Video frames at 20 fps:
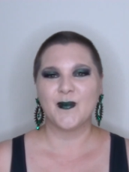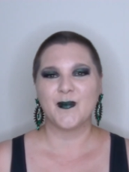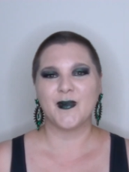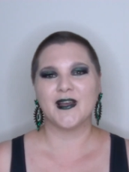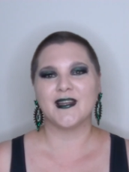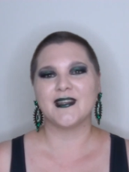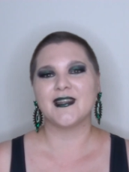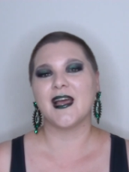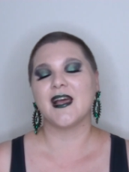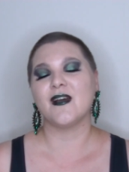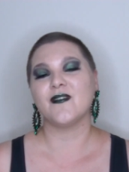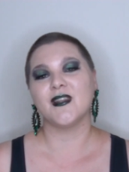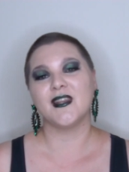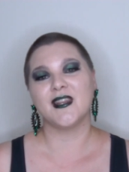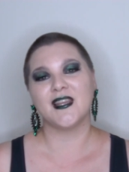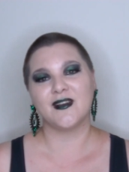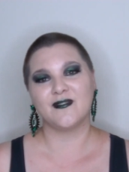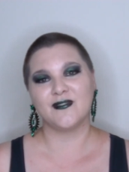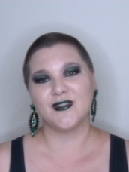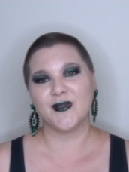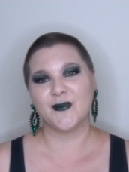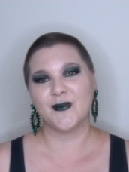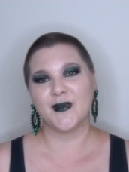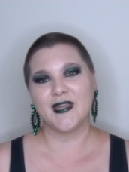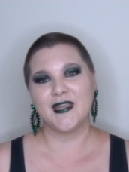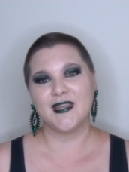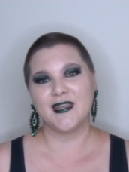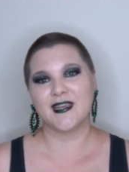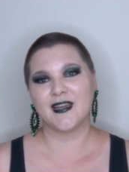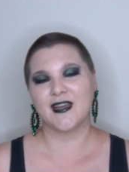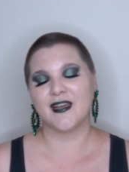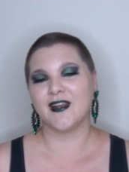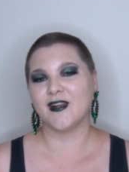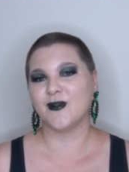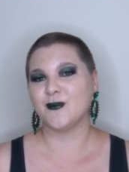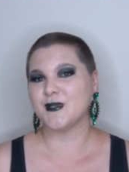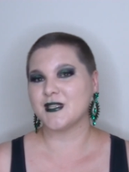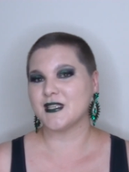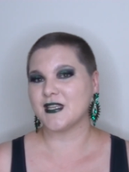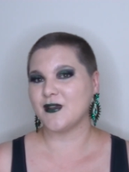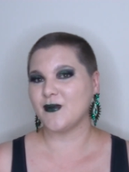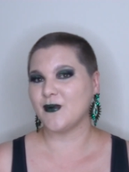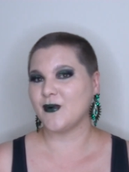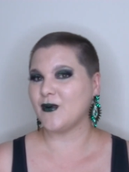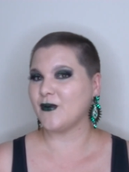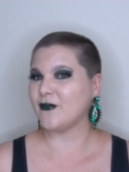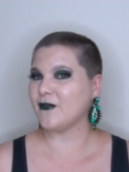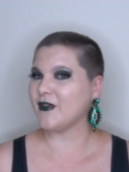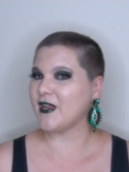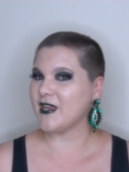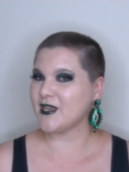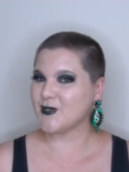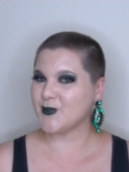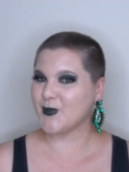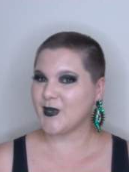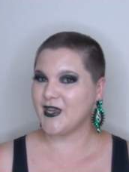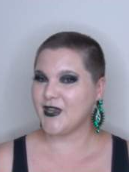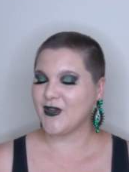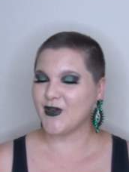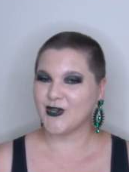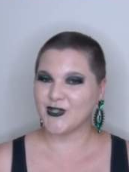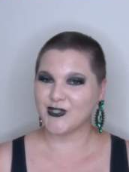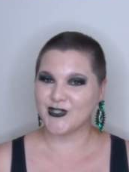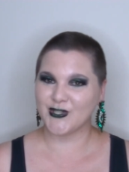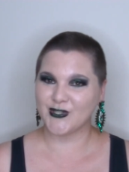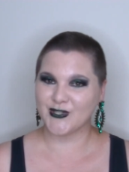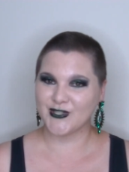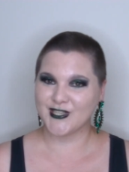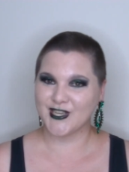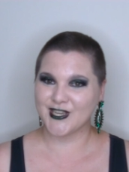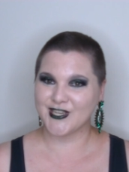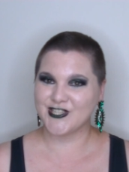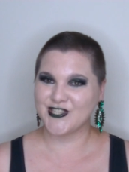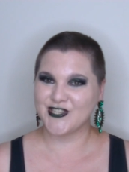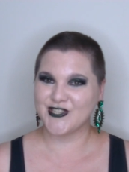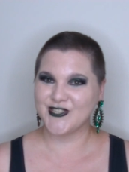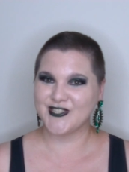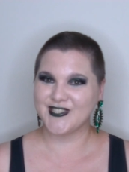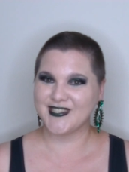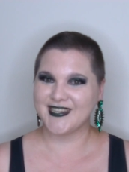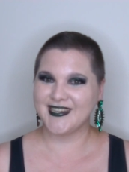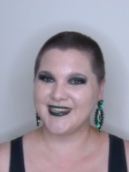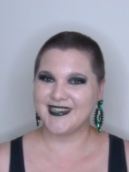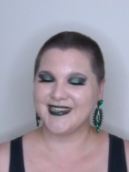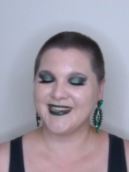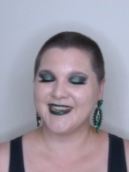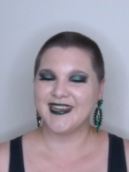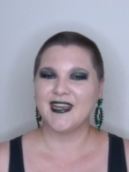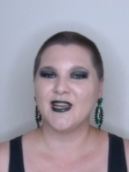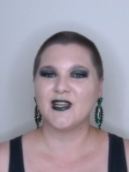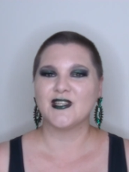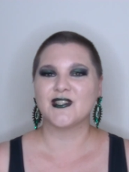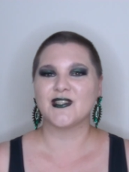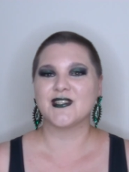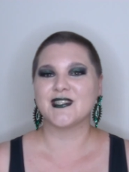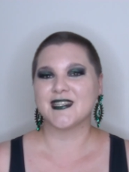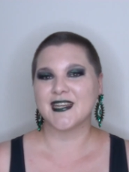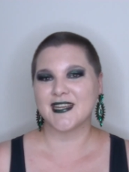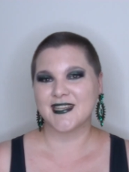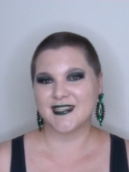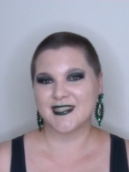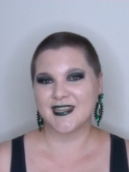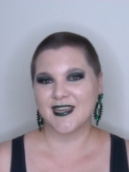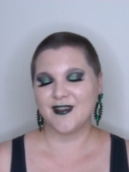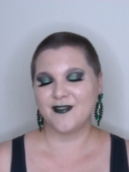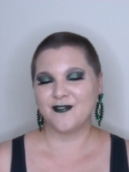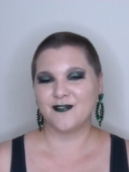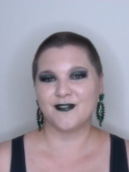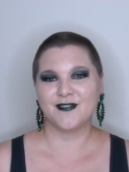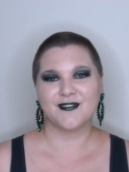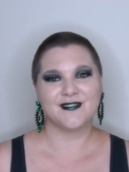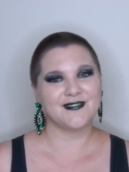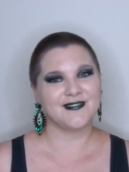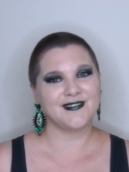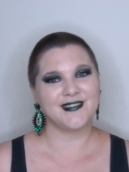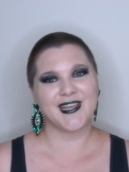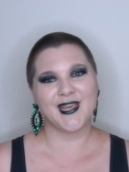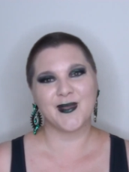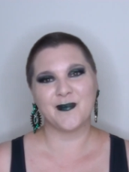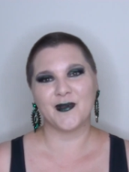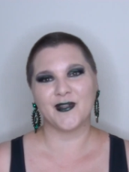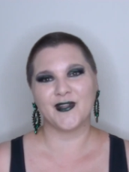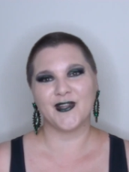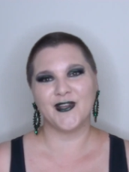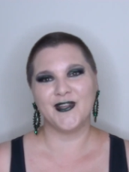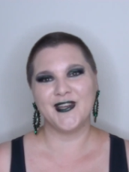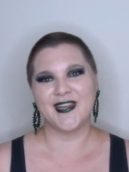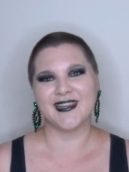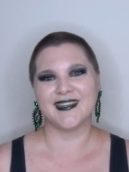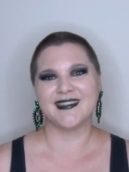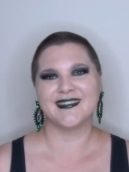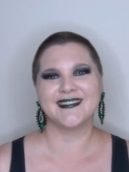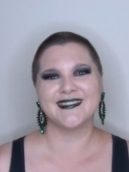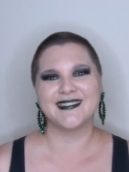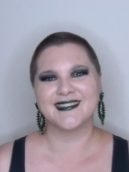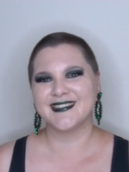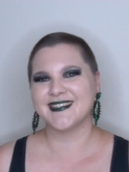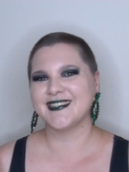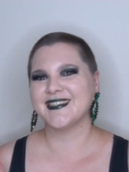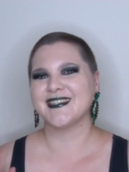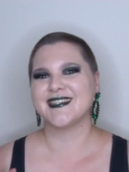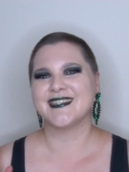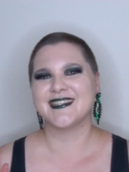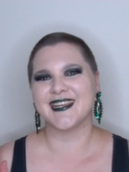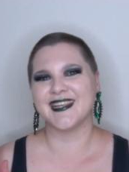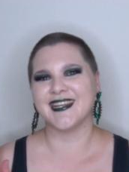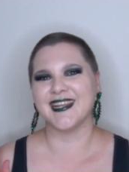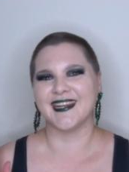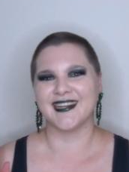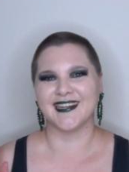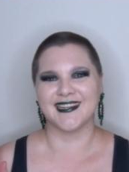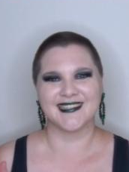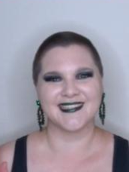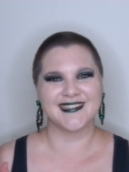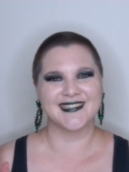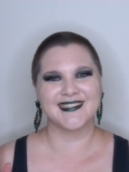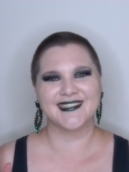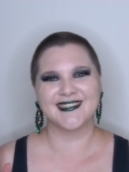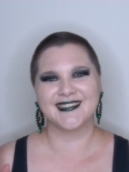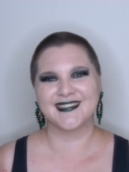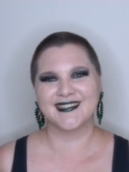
But have a lovely week, and I will see you all next week on Toxic Tuesday. So stay safe and keep on learning. See you later, guys.